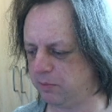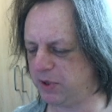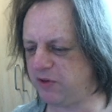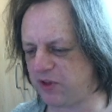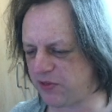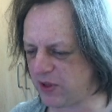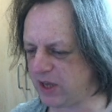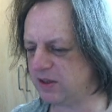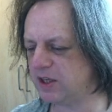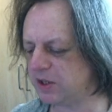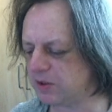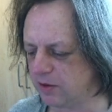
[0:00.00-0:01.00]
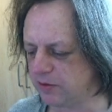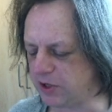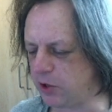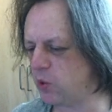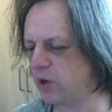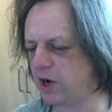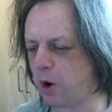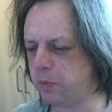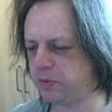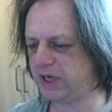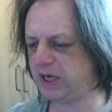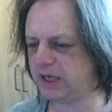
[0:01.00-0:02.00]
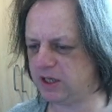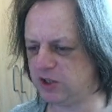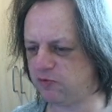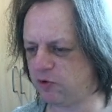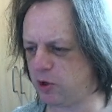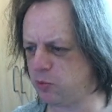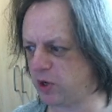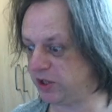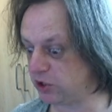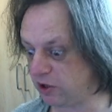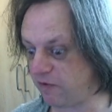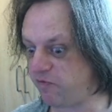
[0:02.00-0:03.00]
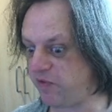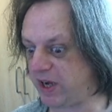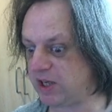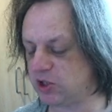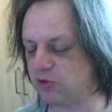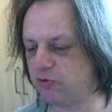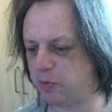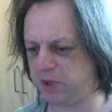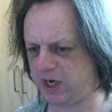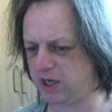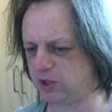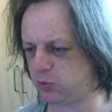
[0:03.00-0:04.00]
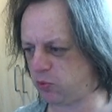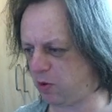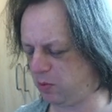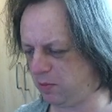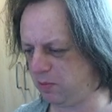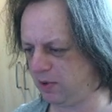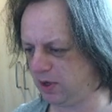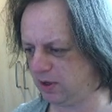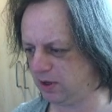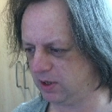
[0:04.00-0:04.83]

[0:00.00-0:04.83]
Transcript: But if you think that the owner updating his firmware is going to fix the Rapidus problem,